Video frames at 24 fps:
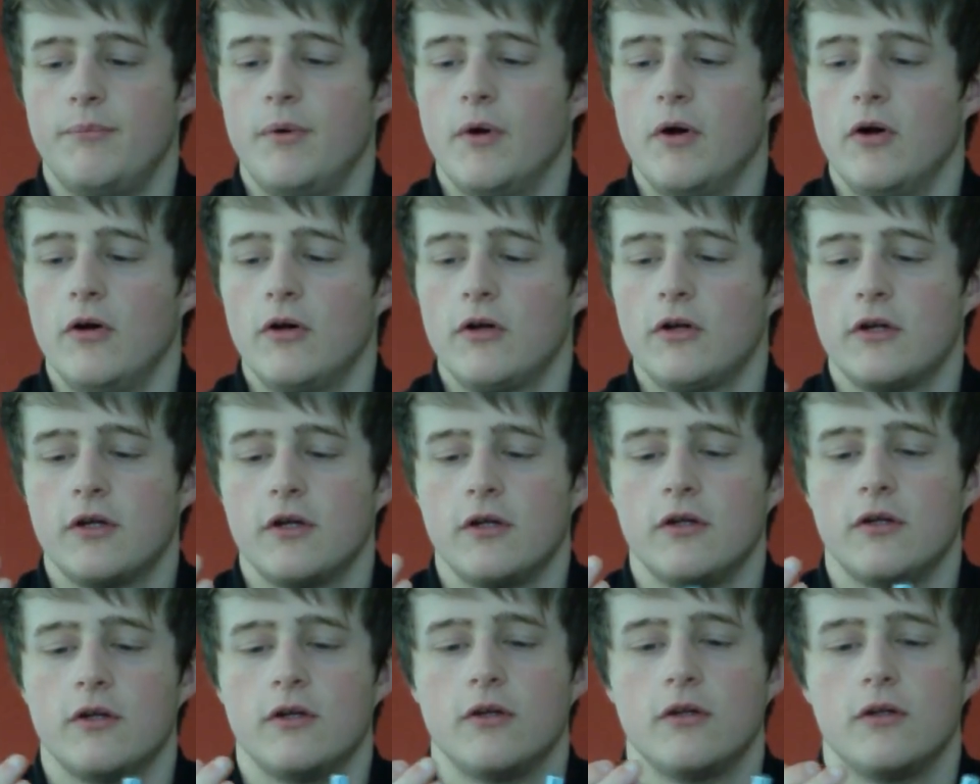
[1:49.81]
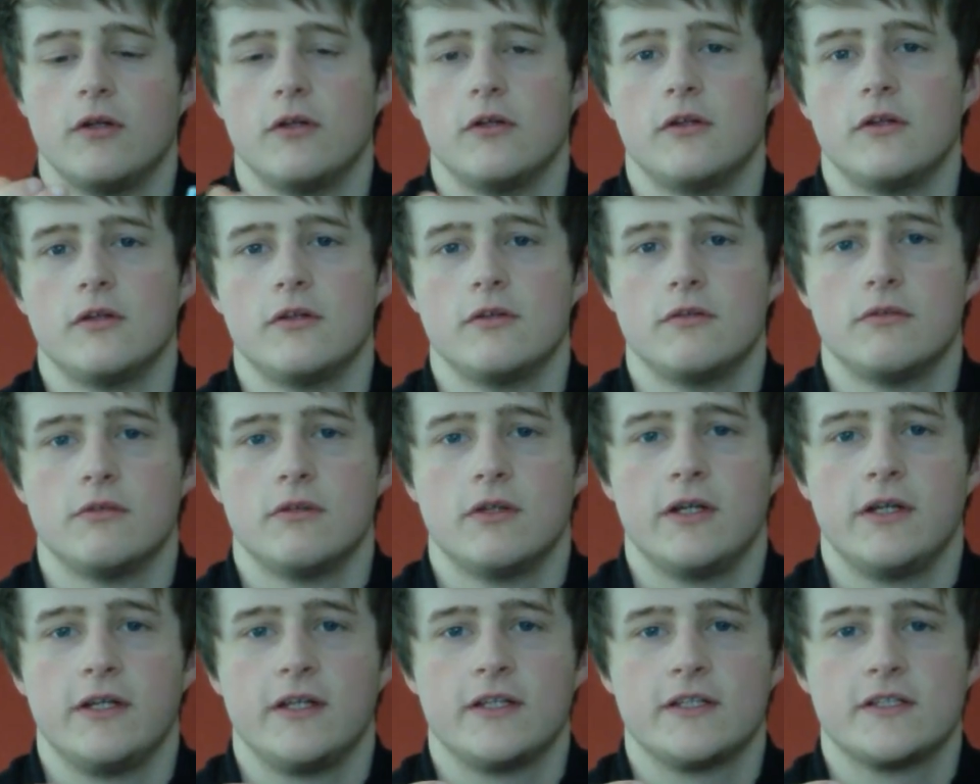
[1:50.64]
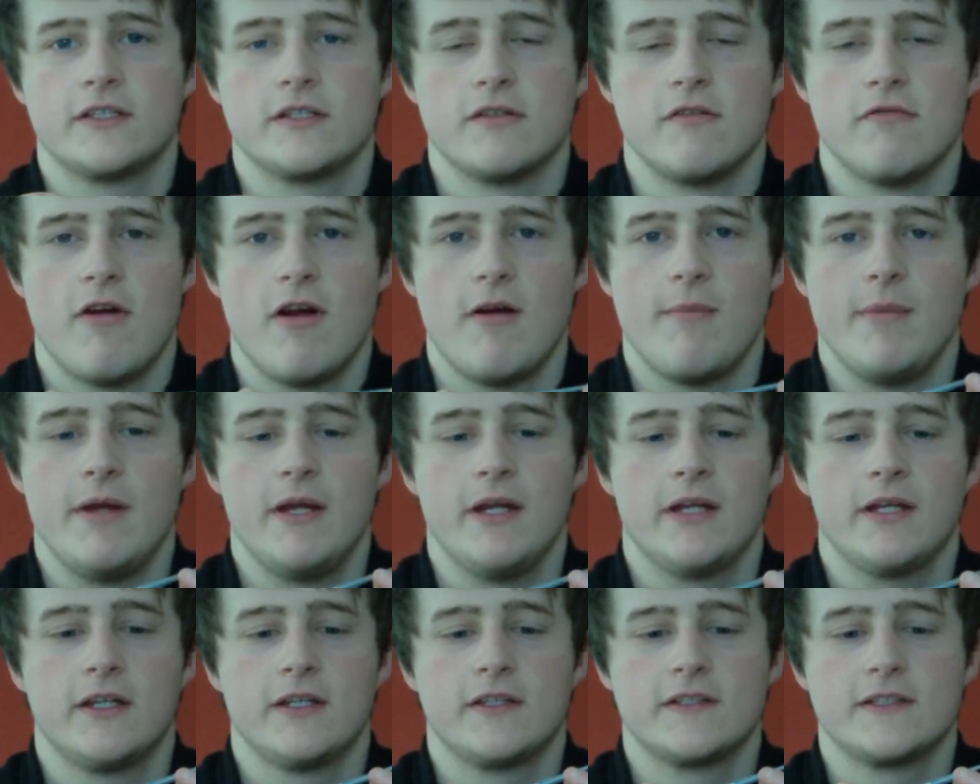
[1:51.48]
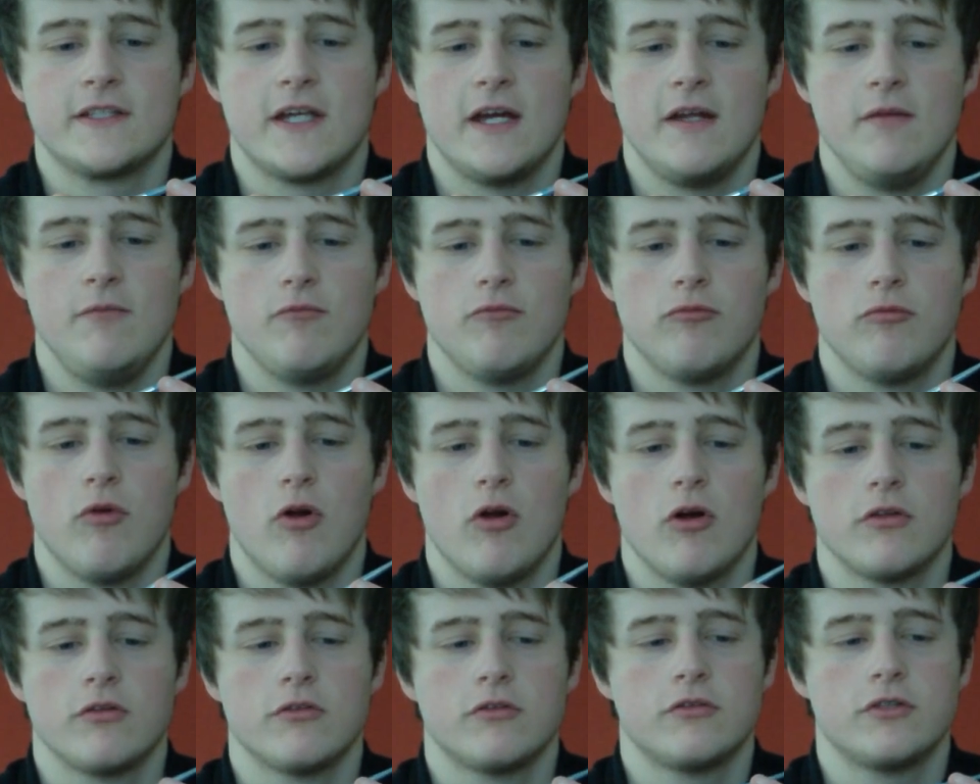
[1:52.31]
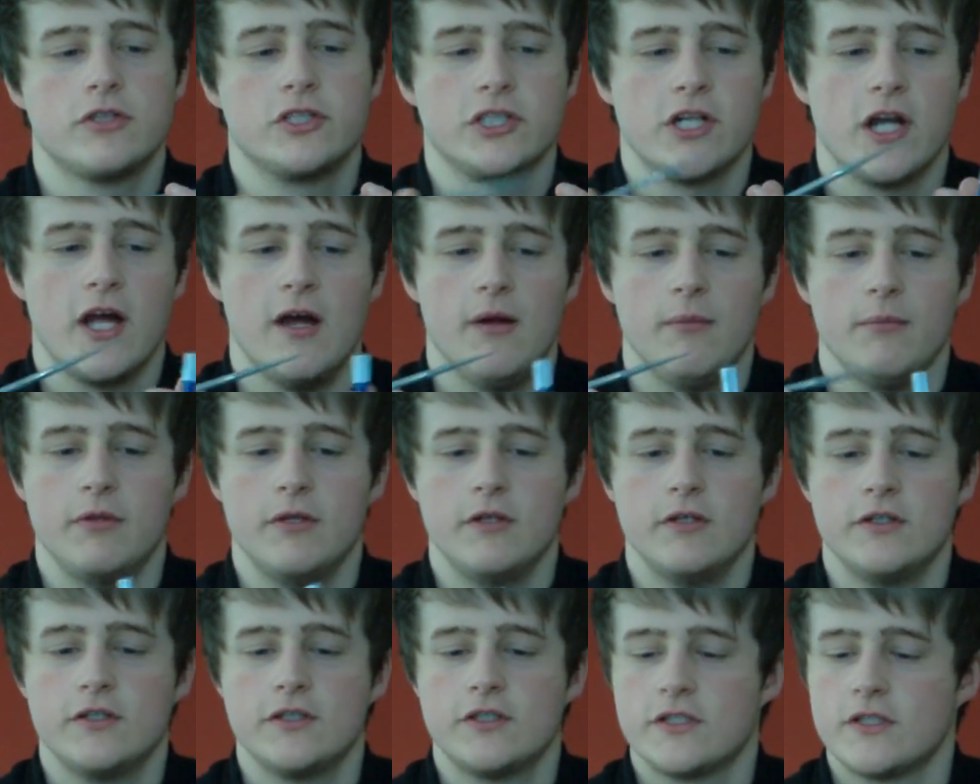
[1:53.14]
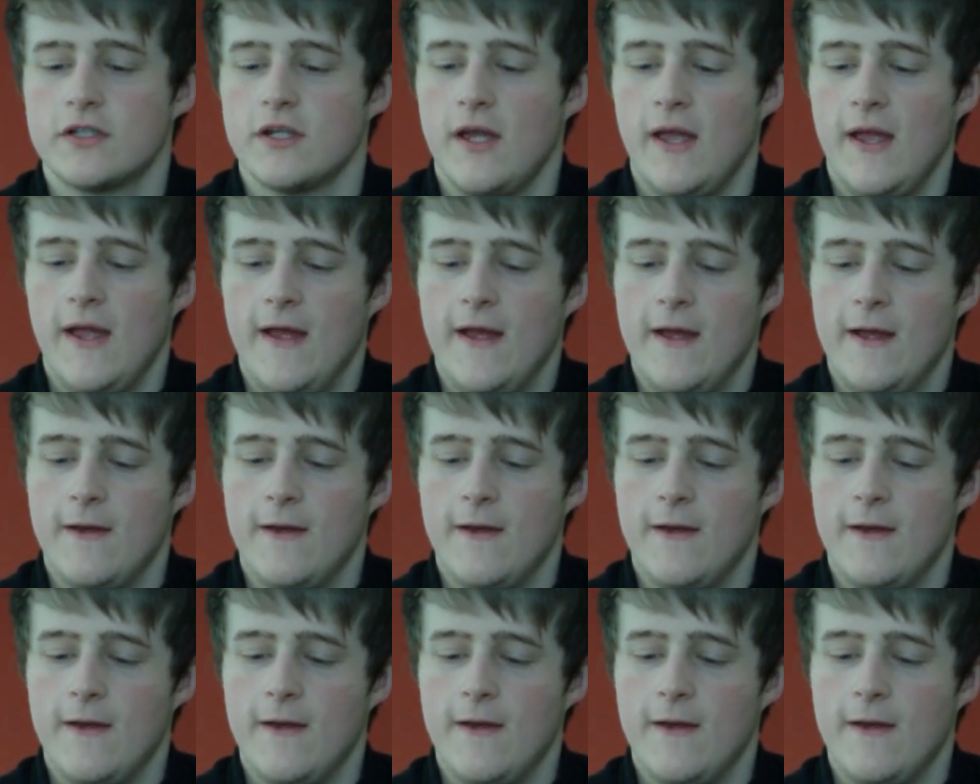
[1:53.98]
buck, like ceramic type rod sharpeners.